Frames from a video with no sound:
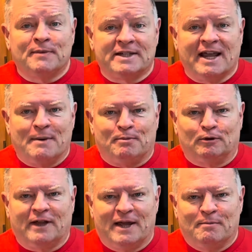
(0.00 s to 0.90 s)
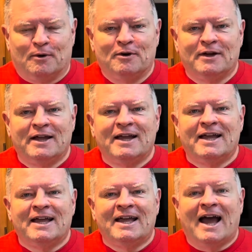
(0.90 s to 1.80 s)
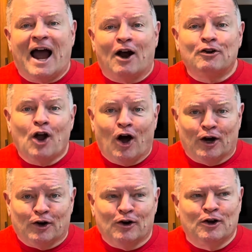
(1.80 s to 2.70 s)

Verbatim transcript: the sample table, our daughter,